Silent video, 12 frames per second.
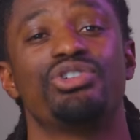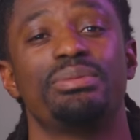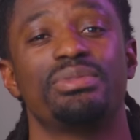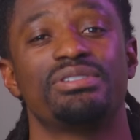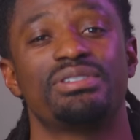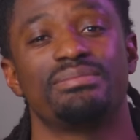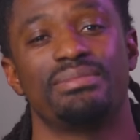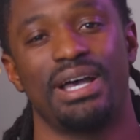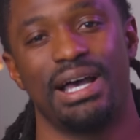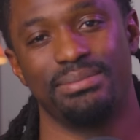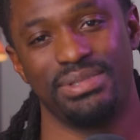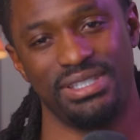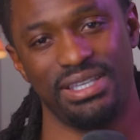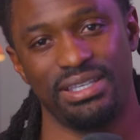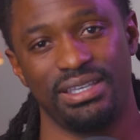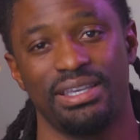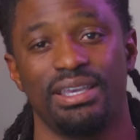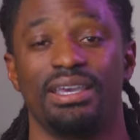dreamers, I'm
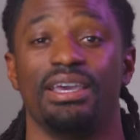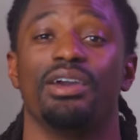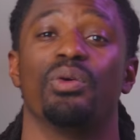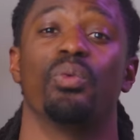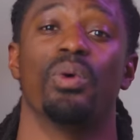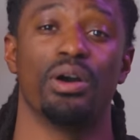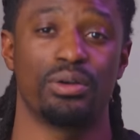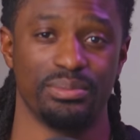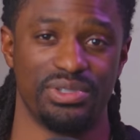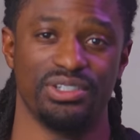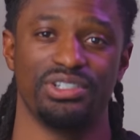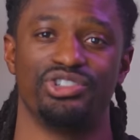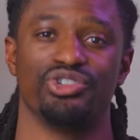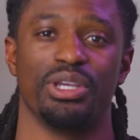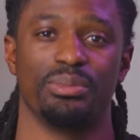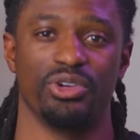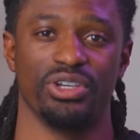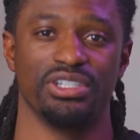Zeke and welcome to the
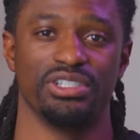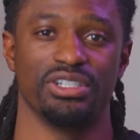Dream Green